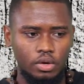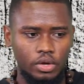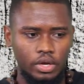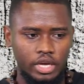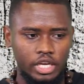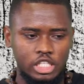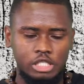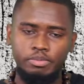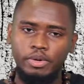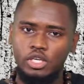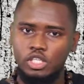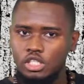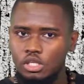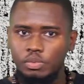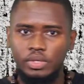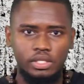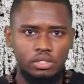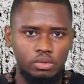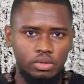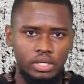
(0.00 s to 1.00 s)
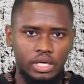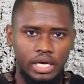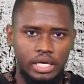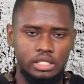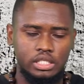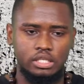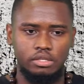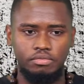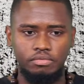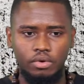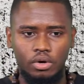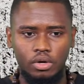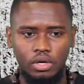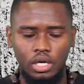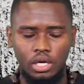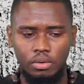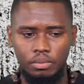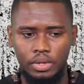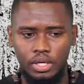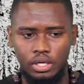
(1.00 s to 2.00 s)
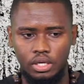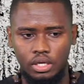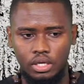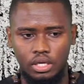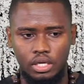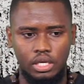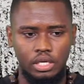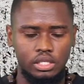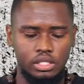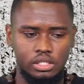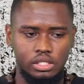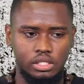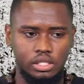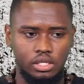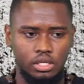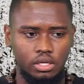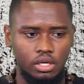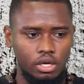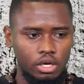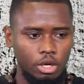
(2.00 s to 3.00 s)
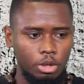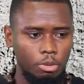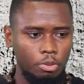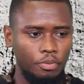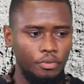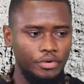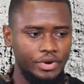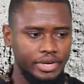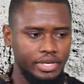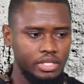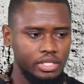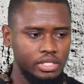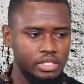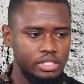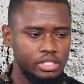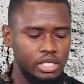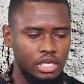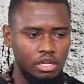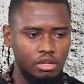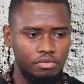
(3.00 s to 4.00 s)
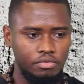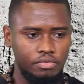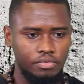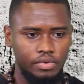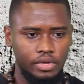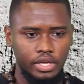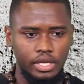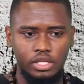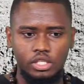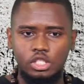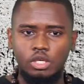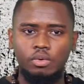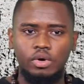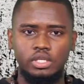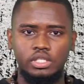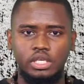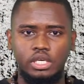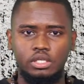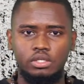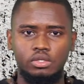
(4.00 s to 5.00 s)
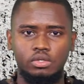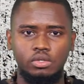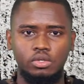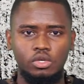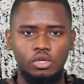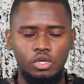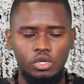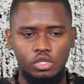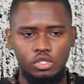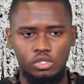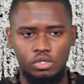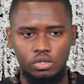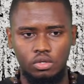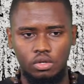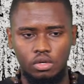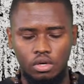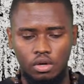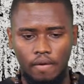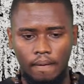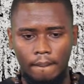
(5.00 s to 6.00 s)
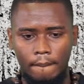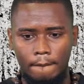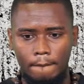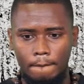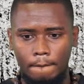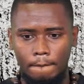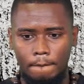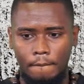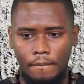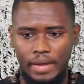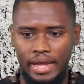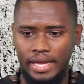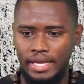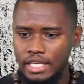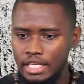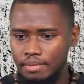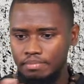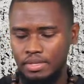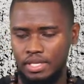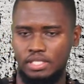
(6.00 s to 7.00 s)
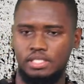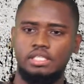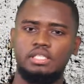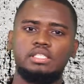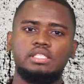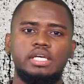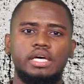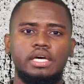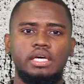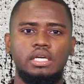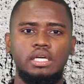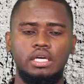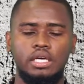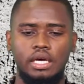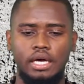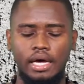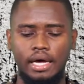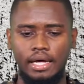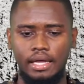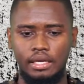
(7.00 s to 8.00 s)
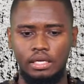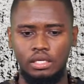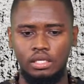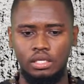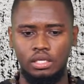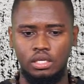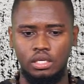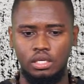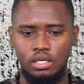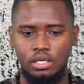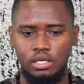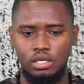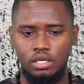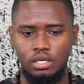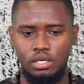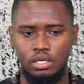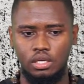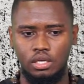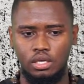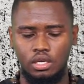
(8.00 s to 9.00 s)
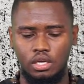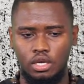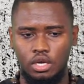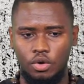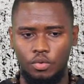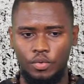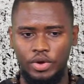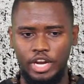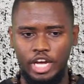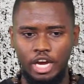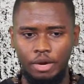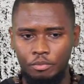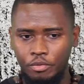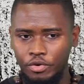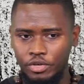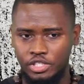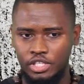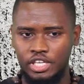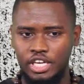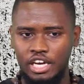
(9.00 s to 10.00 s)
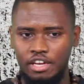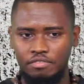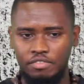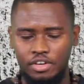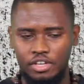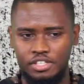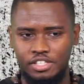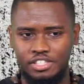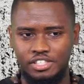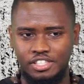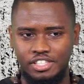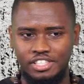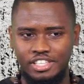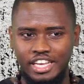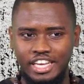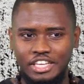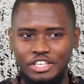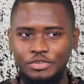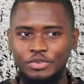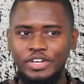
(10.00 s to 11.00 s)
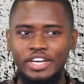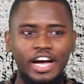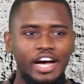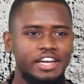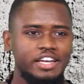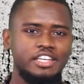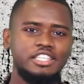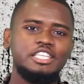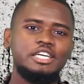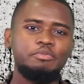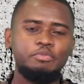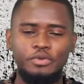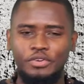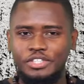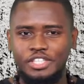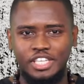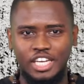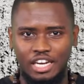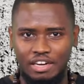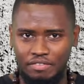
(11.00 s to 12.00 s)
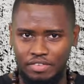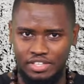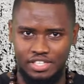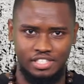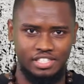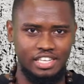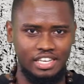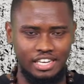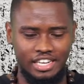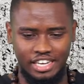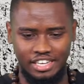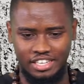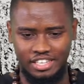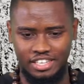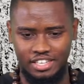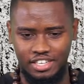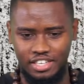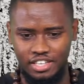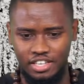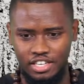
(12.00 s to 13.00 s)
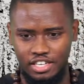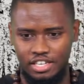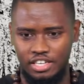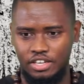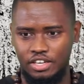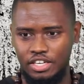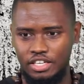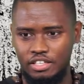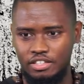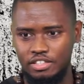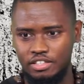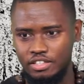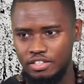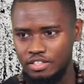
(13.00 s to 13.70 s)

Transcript: especially with doing that, it found a way into bringing itself into what I do. So I keep this inside, and when I approach a canvas, like, you cannot approach a canvas as a liar. It's